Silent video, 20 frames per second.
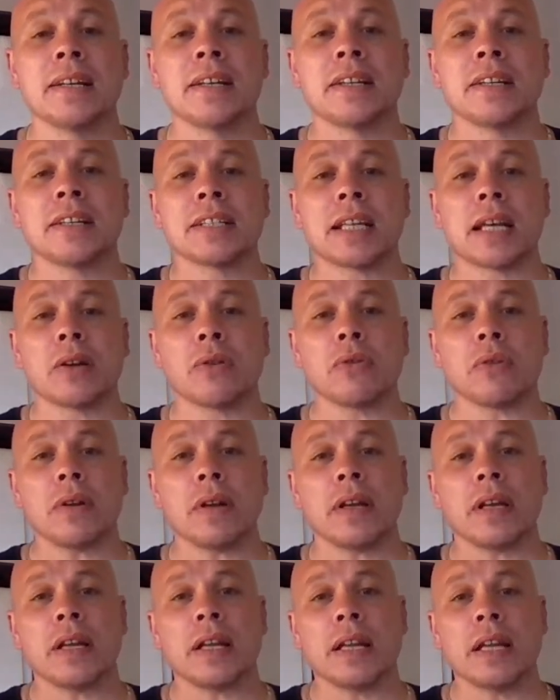So
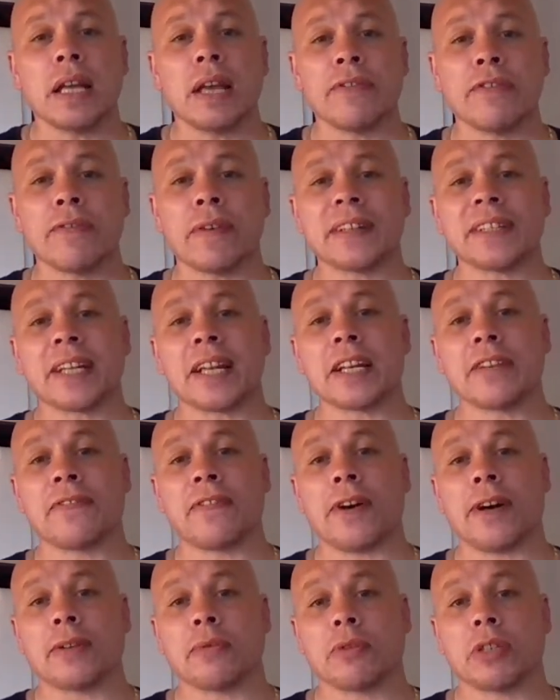if you've
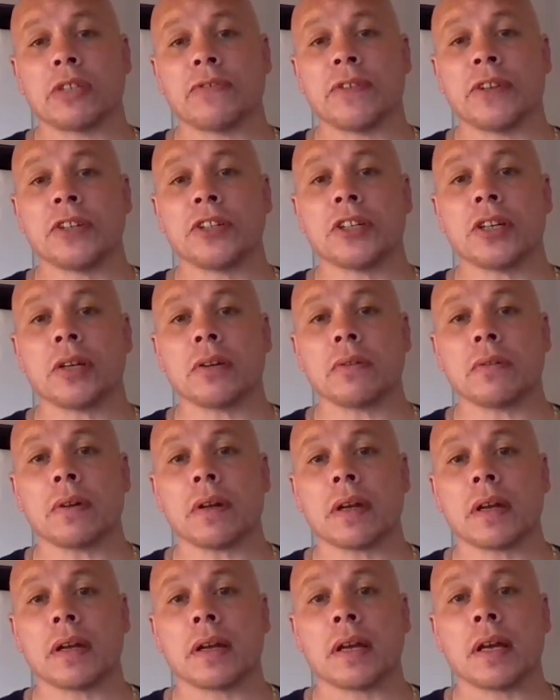identified with this video
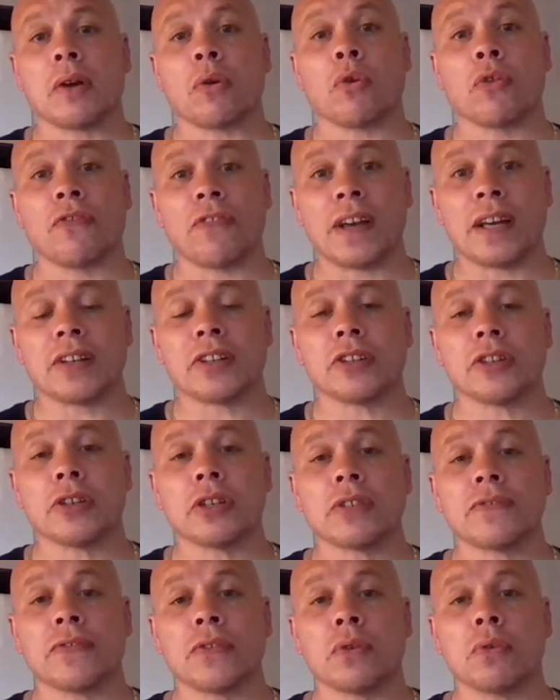or found it
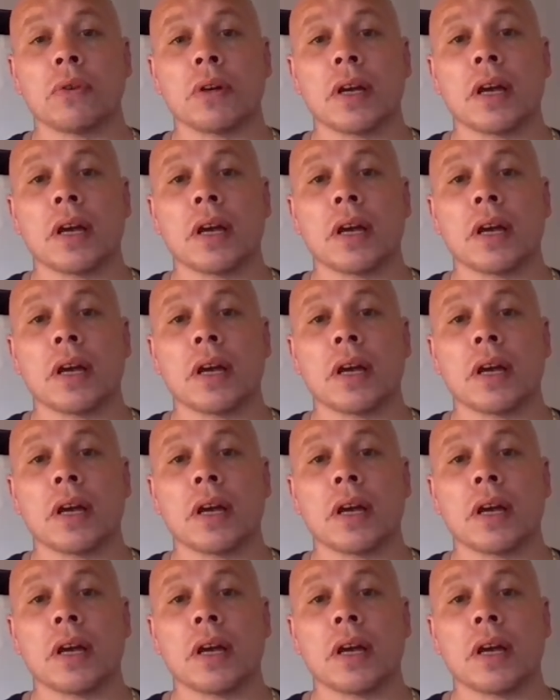useful,